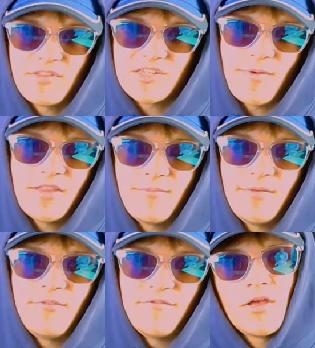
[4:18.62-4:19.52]
despite the
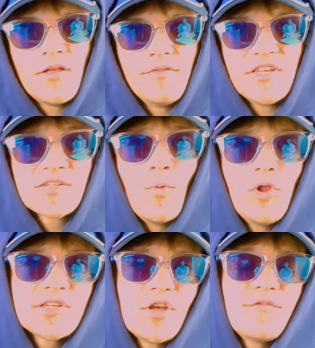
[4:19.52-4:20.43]
beefy fan. This
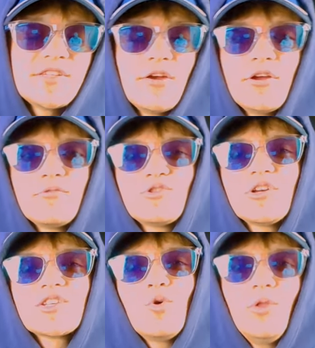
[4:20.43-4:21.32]
smaller surface area
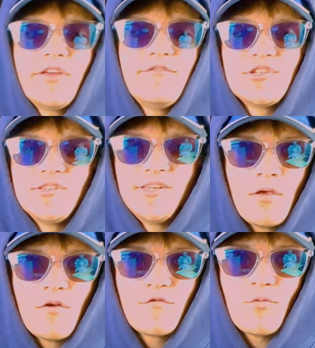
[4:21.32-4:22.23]
restricts cooling efficiency.
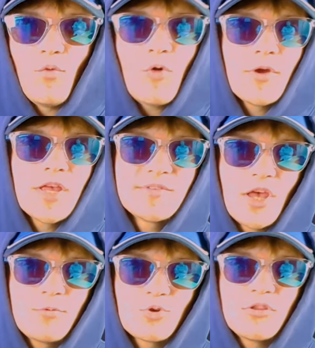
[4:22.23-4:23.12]
From what we
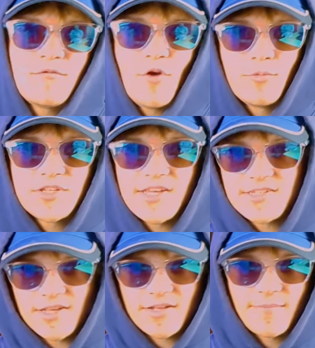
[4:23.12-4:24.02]
observed during the thermal
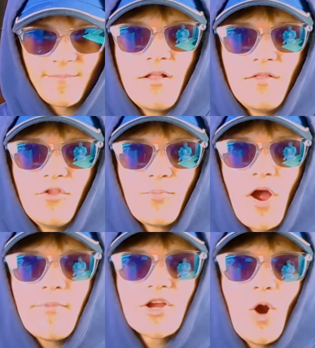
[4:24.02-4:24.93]
testing, the
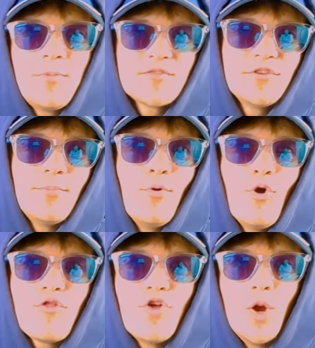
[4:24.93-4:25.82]
primary culprits for the
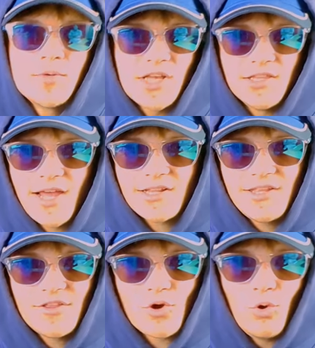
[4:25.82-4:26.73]
poor thermals are
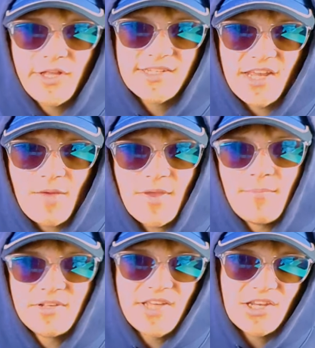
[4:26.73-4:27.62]
likely the cooling setup
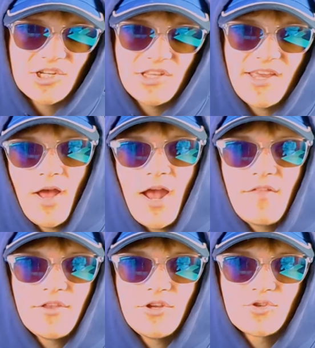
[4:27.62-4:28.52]
and potentially
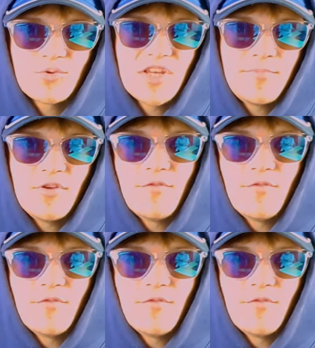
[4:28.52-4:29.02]
higher than usual C P U